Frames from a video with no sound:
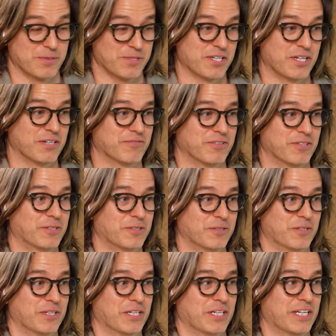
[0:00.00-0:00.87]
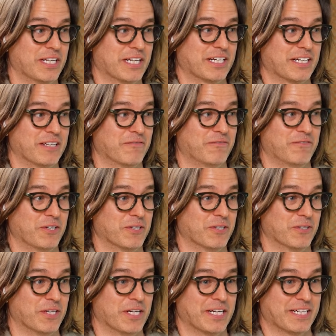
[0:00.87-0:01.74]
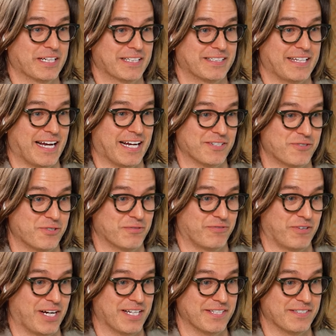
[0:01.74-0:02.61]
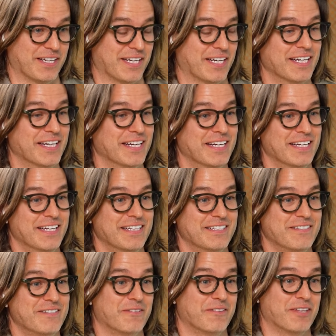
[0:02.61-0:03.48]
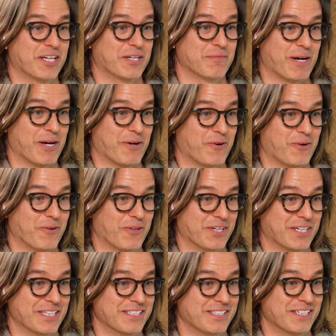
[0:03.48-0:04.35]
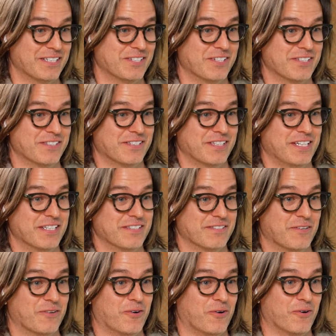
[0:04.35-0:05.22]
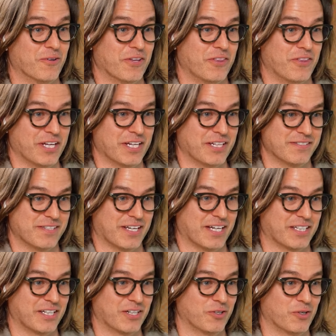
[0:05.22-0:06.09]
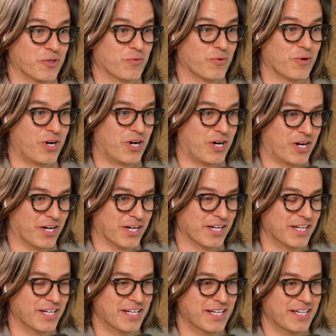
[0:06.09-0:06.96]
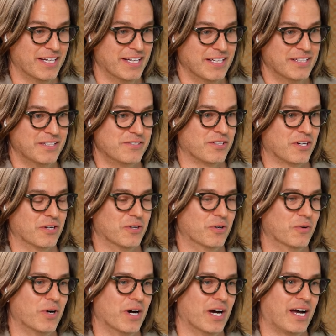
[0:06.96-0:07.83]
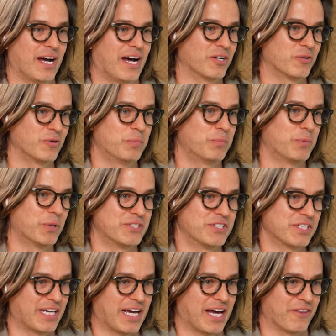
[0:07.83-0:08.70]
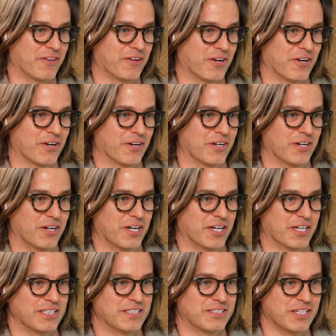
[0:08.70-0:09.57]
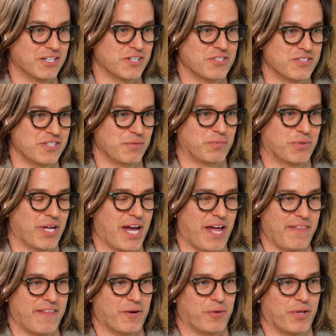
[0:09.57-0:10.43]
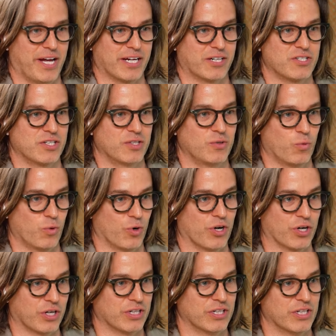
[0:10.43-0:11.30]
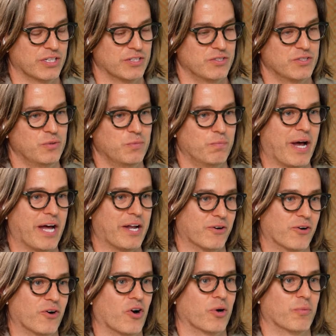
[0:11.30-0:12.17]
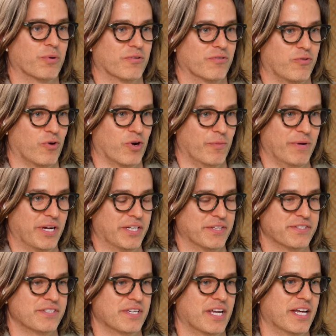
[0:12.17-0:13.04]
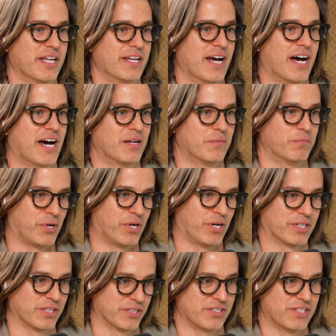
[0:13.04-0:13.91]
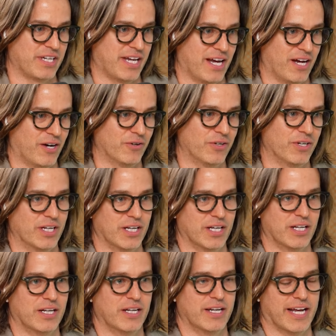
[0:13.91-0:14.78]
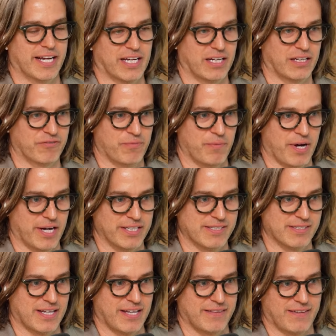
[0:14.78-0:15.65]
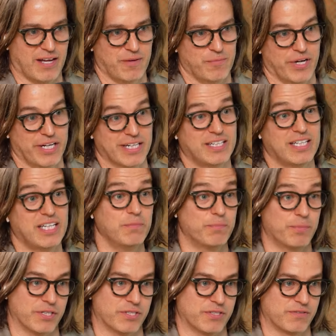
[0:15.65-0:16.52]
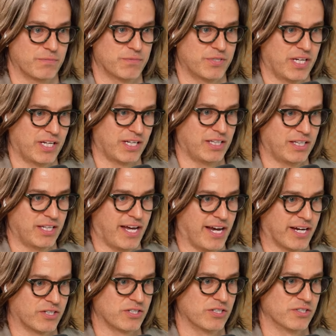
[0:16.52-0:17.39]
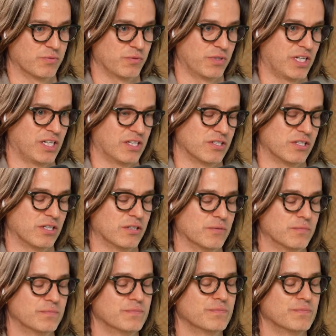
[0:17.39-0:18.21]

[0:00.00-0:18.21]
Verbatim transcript: myself included, it can feel like catastrophizing to think about all the contingencies and all the things that can go wrong. So, how do we put together a contingency plan that will actually work to better our performance and not bog us down in a negative mindset that might keep us from taking the actions we need to.